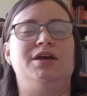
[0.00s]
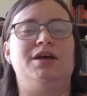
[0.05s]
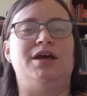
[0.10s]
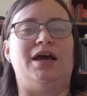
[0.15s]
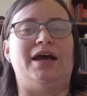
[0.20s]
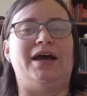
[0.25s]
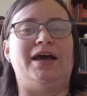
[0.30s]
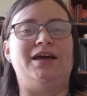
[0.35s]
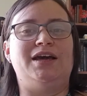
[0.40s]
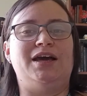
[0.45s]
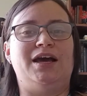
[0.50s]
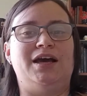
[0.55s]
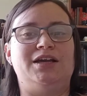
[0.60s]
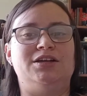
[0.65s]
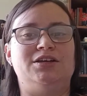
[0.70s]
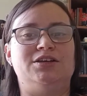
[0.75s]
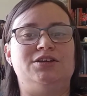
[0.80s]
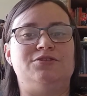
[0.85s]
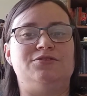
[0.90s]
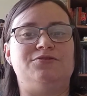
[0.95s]
I kind
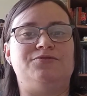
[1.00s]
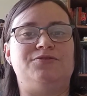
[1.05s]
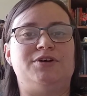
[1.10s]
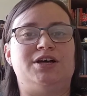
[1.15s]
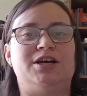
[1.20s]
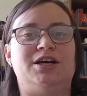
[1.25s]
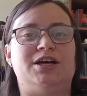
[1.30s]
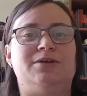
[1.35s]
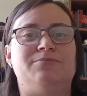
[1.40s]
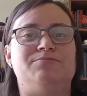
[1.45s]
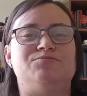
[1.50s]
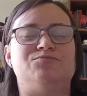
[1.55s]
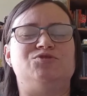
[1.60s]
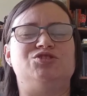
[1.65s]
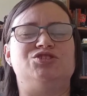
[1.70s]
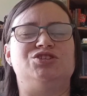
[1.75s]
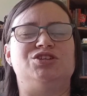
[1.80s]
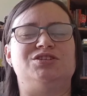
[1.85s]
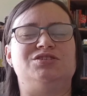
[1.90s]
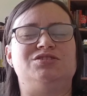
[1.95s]
of um,
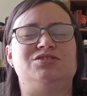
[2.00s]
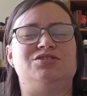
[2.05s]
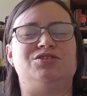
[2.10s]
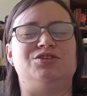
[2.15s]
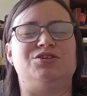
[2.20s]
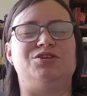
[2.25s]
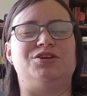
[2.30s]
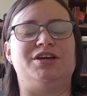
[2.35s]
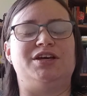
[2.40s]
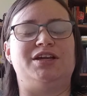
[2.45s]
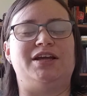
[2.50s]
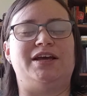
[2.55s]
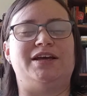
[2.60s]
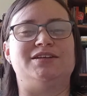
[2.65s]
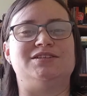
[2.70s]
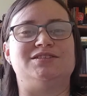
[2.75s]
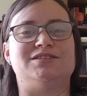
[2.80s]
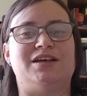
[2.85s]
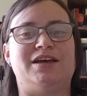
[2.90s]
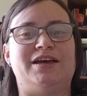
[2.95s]
just took it
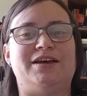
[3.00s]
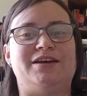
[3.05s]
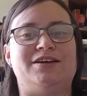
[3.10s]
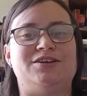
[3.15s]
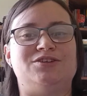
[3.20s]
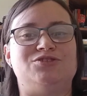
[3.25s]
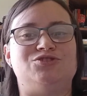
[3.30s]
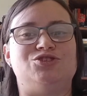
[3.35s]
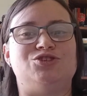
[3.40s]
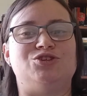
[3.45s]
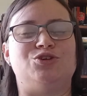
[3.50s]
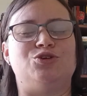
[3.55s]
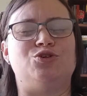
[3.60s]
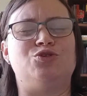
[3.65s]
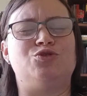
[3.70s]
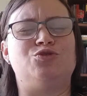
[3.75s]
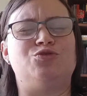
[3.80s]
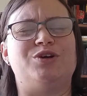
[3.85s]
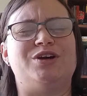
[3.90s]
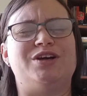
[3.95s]
as like a
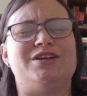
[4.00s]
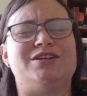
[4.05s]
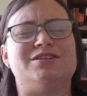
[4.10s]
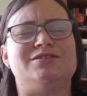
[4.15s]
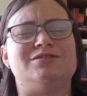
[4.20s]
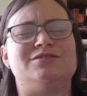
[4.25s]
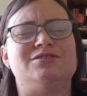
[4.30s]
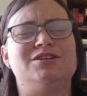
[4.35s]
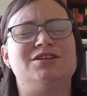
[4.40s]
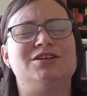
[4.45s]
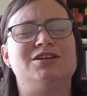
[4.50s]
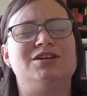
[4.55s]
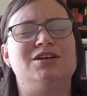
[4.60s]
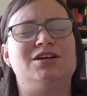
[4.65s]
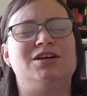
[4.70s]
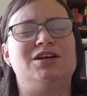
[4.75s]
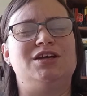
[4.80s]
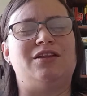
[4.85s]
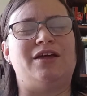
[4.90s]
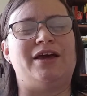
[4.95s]
joke when,
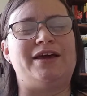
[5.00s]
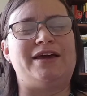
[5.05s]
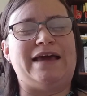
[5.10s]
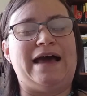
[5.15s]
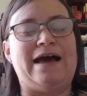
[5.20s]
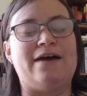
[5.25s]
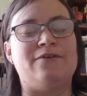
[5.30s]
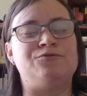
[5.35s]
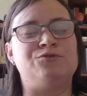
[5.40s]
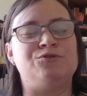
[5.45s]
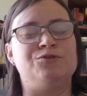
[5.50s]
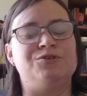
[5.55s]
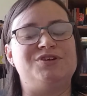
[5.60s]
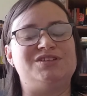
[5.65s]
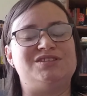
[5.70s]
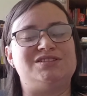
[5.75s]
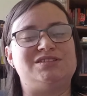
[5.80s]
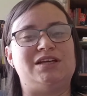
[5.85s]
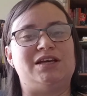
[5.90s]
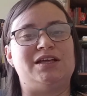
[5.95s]
like, after he
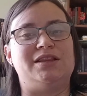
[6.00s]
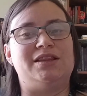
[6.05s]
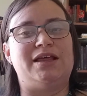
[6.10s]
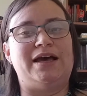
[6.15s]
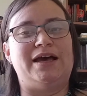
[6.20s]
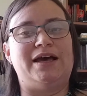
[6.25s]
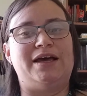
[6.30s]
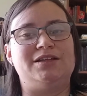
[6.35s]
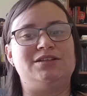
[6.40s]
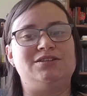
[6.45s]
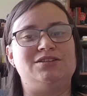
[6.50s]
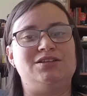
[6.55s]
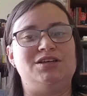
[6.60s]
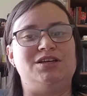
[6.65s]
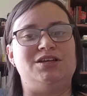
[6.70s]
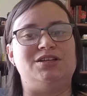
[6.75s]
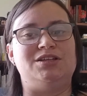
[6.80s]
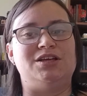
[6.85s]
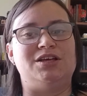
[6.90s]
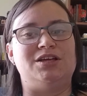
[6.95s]
said that,
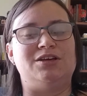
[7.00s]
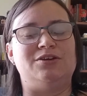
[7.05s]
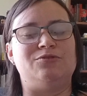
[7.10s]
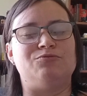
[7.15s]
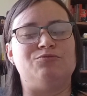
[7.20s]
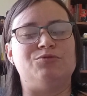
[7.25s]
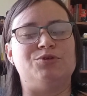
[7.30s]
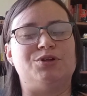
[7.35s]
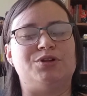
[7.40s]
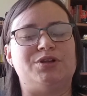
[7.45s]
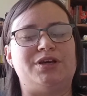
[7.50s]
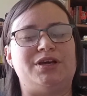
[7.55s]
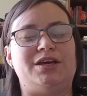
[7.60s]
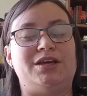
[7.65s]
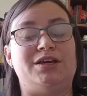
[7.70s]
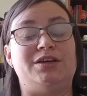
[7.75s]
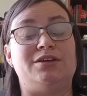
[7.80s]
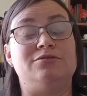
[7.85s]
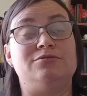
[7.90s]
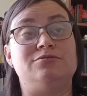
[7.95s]
he didn't
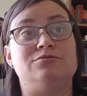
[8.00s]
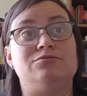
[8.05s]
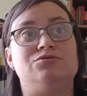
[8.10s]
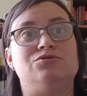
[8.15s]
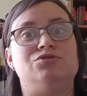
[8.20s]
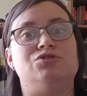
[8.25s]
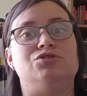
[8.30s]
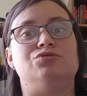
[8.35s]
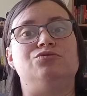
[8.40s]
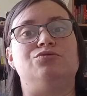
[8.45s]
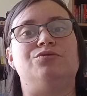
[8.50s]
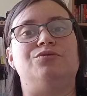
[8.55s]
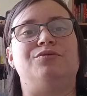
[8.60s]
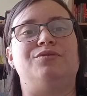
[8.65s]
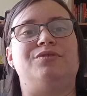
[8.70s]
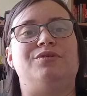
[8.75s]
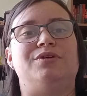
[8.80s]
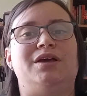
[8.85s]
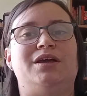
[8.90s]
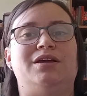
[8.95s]
really do
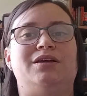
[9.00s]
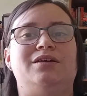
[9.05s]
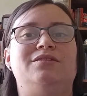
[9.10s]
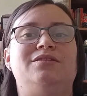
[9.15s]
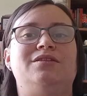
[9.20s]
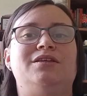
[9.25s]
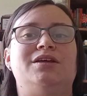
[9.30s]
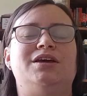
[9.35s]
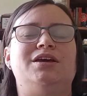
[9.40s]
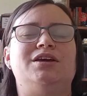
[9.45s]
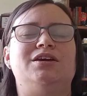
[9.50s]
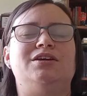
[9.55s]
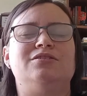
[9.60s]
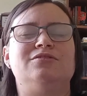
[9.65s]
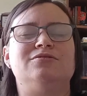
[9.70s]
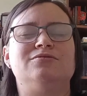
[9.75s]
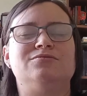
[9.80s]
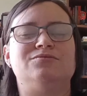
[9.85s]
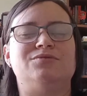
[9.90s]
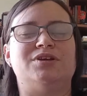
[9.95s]

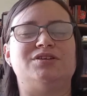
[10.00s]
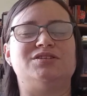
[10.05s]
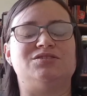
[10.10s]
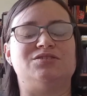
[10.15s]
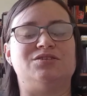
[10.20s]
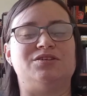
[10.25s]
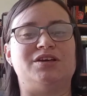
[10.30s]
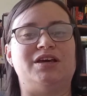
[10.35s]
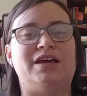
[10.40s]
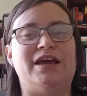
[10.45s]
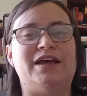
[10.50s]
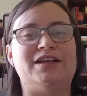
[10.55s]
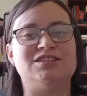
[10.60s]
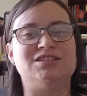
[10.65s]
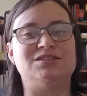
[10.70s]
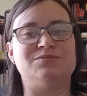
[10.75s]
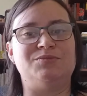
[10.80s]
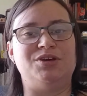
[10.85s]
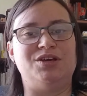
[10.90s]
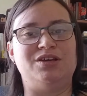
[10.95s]
anything necessarily
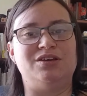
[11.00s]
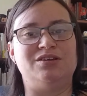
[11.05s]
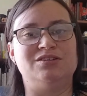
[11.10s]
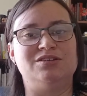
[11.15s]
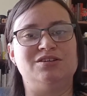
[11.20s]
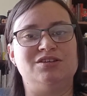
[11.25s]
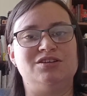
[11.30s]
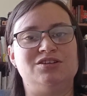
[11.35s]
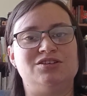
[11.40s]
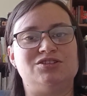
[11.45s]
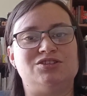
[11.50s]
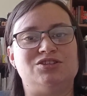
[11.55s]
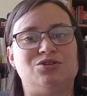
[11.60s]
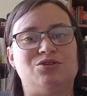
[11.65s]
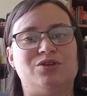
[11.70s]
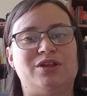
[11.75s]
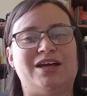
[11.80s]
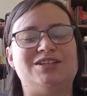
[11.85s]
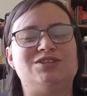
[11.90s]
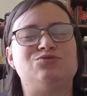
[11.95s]
against me. So
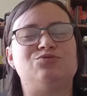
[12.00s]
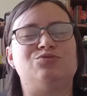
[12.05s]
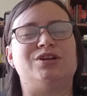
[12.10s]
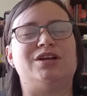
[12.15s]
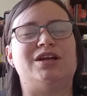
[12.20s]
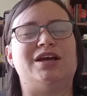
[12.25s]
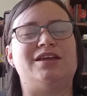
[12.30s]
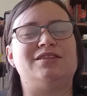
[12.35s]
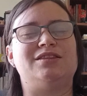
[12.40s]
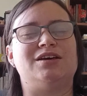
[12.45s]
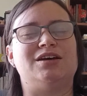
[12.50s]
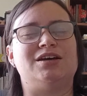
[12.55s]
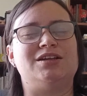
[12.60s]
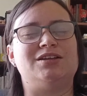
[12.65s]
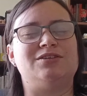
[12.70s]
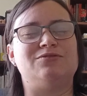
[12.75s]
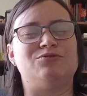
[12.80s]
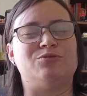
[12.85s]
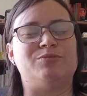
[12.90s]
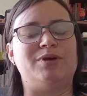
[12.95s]
that's when I thought,
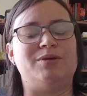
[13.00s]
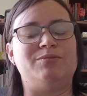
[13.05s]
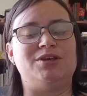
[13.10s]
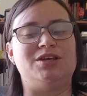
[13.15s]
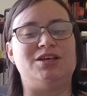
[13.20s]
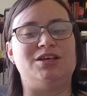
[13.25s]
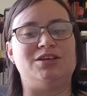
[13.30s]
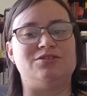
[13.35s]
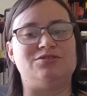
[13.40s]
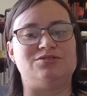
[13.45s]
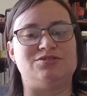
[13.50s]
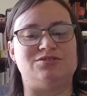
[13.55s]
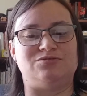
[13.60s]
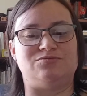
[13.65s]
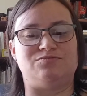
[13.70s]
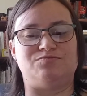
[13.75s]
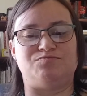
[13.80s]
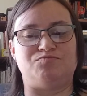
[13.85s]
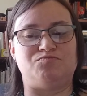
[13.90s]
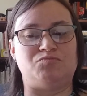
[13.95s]
well, maybe he's,
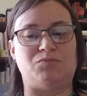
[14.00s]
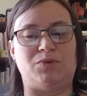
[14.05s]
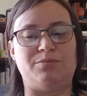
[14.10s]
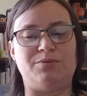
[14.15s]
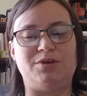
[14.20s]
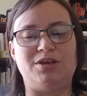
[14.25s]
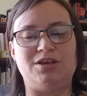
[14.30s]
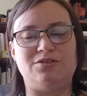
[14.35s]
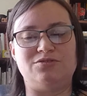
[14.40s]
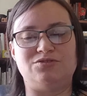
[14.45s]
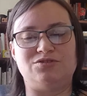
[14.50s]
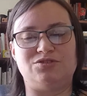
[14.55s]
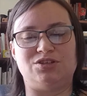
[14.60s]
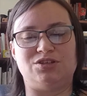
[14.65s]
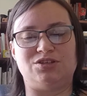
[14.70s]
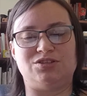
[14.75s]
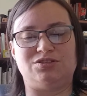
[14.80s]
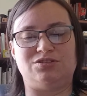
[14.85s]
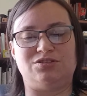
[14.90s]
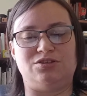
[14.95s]
maybe he's
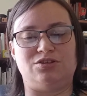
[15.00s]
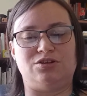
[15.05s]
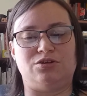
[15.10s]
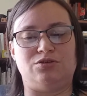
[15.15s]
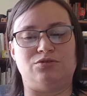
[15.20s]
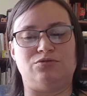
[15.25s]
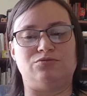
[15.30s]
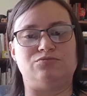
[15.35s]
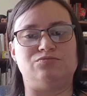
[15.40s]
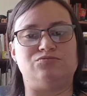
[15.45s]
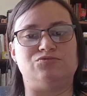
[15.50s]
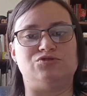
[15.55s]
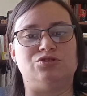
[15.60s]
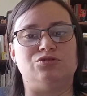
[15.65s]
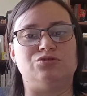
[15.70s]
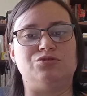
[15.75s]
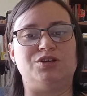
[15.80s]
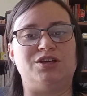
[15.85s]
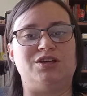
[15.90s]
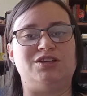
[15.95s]
just, you know,
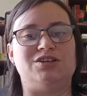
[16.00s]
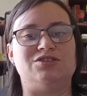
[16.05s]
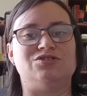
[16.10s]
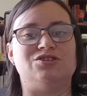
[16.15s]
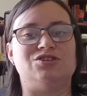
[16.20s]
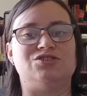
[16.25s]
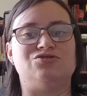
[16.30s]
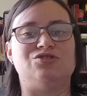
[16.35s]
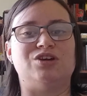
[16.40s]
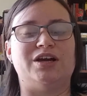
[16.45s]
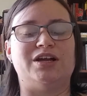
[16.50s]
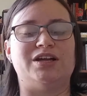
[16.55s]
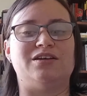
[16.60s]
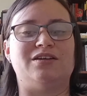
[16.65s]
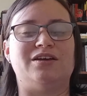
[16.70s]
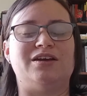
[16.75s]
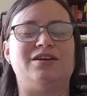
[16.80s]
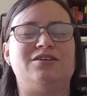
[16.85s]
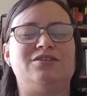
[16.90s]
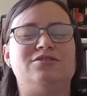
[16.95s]
joking. He's just trying to,
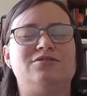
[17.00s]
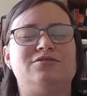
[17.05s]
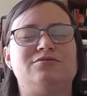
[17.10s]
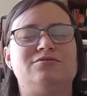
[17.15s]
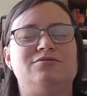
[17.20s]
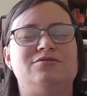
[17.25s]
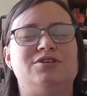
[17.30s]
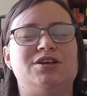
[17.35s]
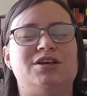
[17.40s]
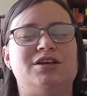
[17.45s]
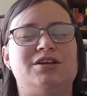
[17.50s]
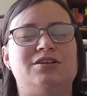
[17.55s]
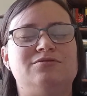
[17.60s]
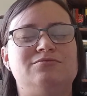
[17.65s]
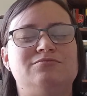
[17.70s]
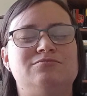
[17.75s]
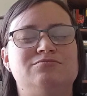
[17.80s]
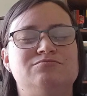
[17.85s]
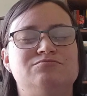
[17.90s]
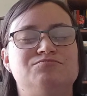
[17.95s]
like, get,
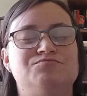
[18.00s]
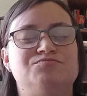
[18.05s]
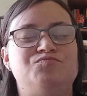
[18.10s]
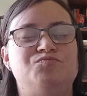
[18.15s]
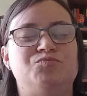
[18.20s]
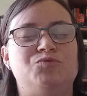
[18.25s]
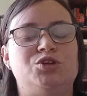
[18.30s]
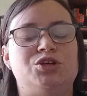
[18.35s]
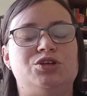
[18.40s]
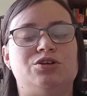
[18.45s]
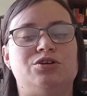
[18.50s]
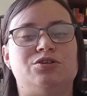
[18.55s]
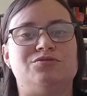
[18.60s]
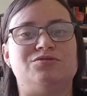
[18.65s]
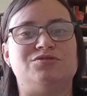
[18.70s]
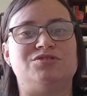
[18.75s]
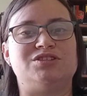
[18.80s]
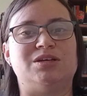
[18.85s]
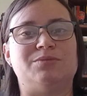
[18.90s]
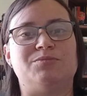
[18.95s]
you know,
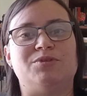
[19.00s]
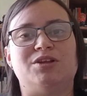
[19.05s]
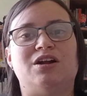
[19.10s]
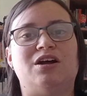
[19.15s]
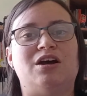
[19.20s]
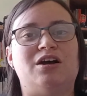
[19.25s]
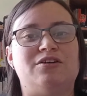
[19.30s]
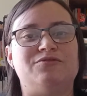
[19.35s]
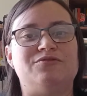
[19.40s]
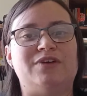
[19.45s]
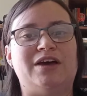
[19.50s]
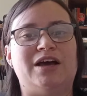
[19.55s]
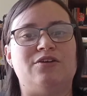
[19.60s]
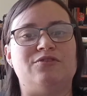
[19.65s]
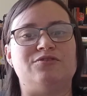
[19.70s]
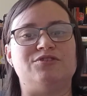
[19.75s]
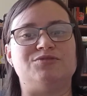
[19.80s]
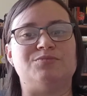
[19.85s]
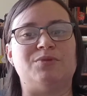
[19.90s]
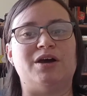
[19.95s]
something off out of
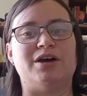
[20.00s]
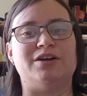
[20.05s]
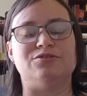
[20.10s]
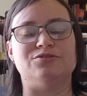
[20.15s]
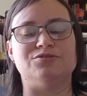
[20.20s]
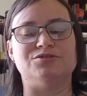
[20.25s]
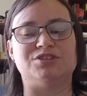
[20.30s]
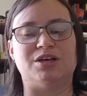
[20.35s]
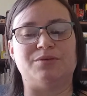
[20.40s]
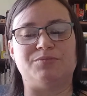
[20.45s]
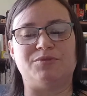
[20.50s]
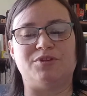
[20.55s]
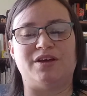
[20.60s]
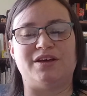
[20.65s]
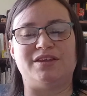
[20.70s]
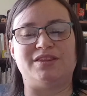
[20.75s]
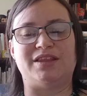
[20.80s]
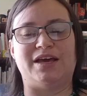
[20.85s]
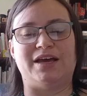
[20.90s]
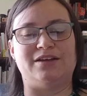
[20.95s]
his mind or something
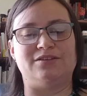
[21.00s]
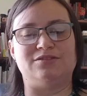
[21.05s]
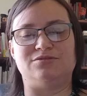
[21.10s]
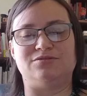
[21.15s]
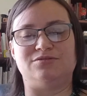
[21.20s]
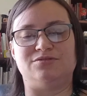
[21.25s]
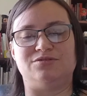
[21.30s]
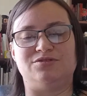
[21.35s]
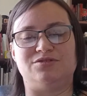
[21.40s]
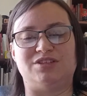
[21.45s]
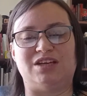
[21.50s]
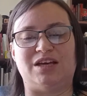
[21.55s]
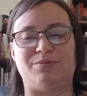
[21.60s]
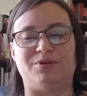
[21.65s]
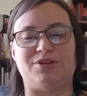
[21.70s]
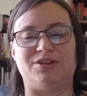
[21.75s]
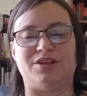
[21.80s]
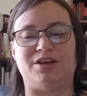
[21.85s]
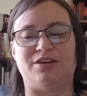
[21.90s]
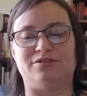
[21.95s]
like that type
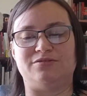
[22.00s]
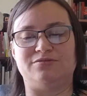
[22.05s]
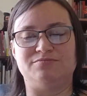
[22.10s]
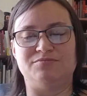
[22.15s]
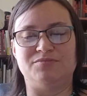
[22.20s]
of thing.